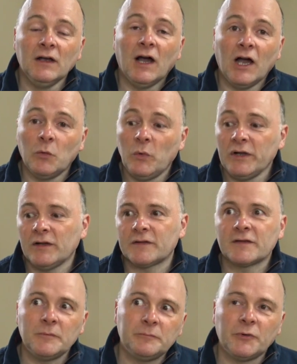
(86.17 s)
I will at
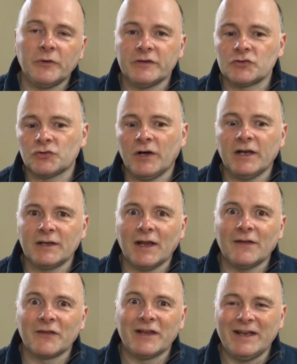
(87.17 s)
some point try and
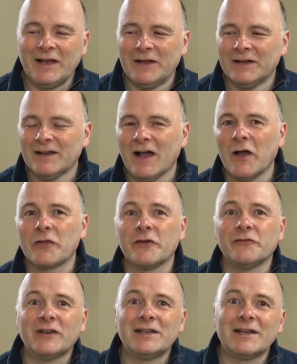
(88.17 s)
get the other
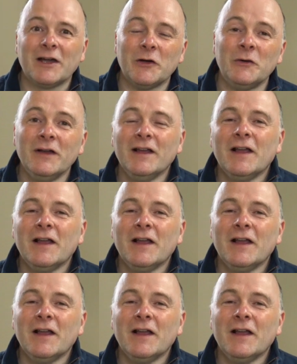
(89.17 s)
video